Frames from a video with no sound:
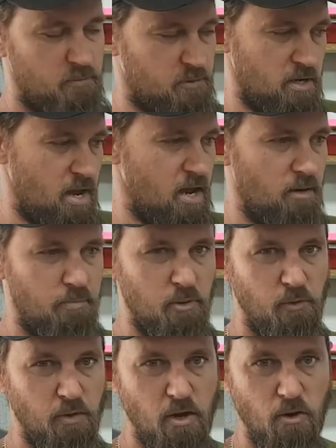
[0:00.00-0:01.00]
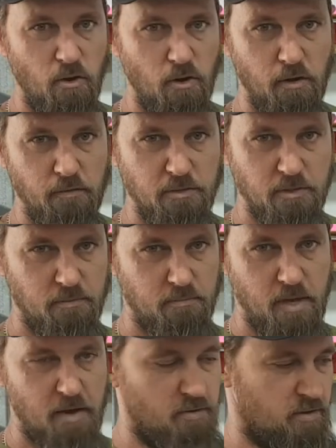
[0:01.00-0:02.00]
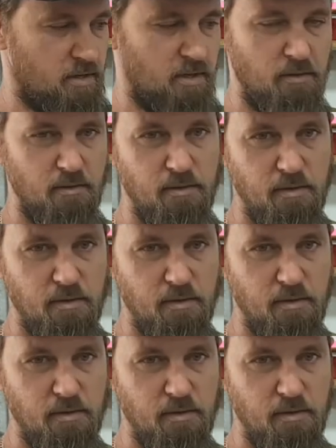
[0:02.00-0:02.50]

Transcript: to how to build their hives, everything.